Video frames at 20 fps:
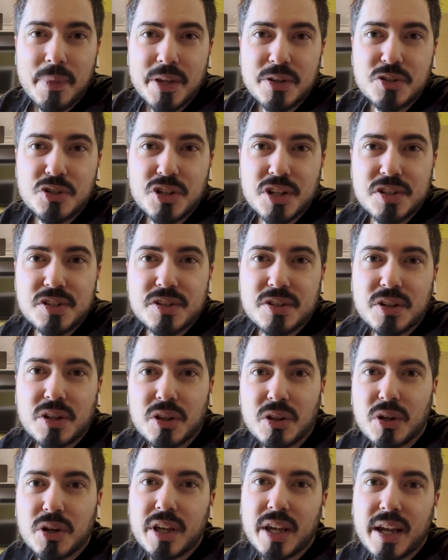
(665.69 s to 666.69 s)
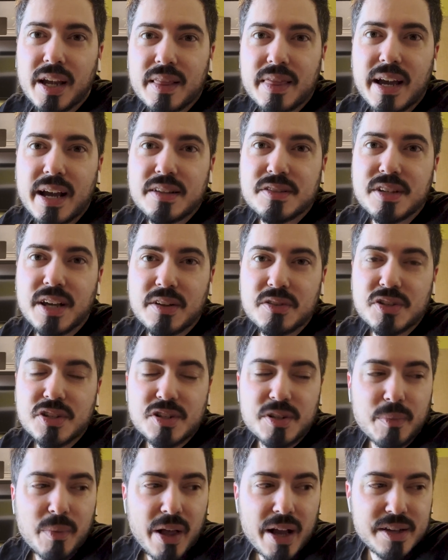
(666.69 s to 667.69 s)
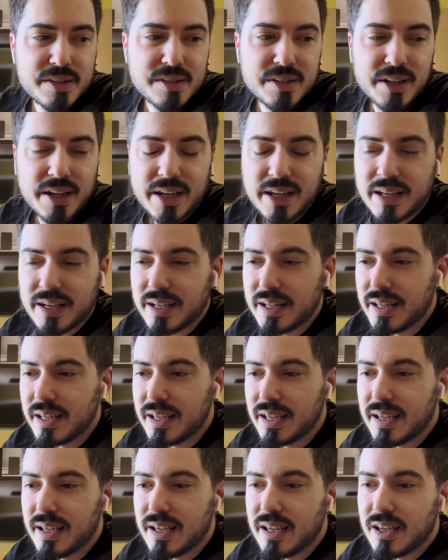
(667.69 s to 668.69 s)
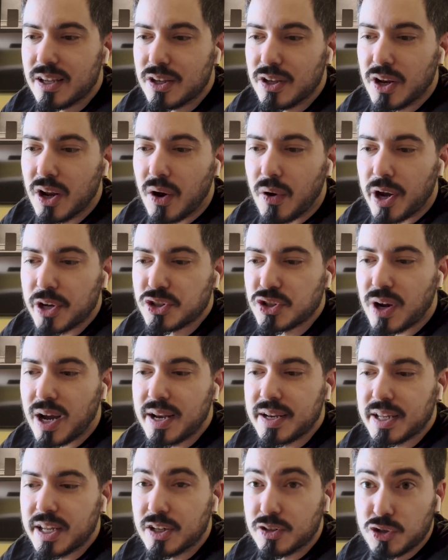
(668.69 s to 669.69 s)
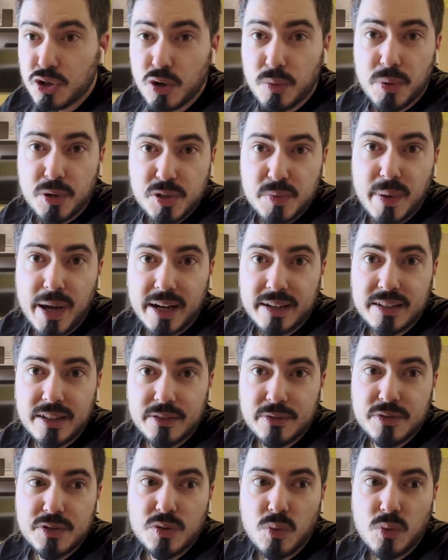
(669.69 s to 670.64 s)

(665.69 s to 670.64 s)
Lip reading: just looking at that sound system last night, I tried to get two perspectives.